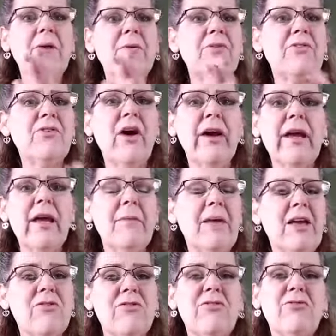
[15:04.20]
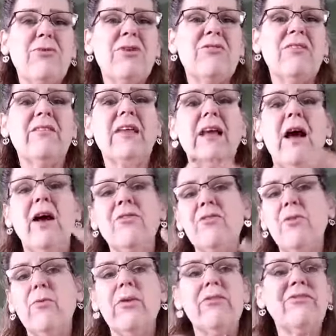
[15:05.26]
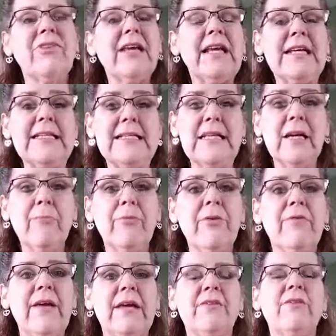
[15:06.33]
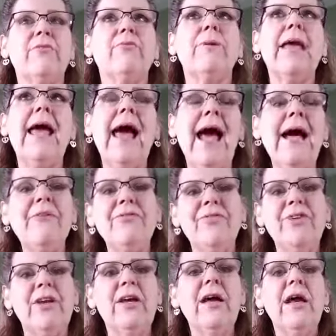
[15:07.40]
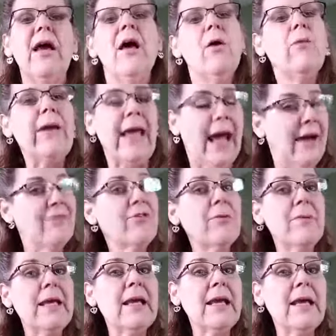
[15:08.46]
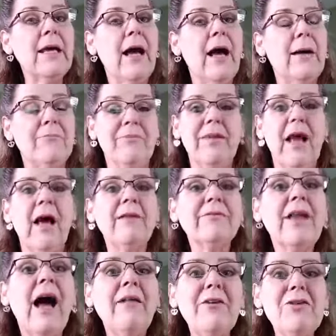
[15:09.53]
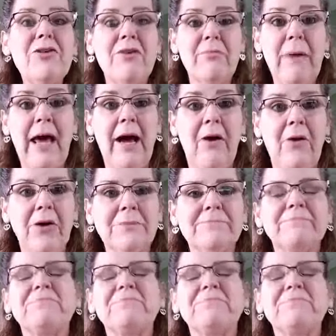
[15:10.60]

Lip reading: I was talking about just recently also with flea and tick preventive. We have to be, knowledge is power.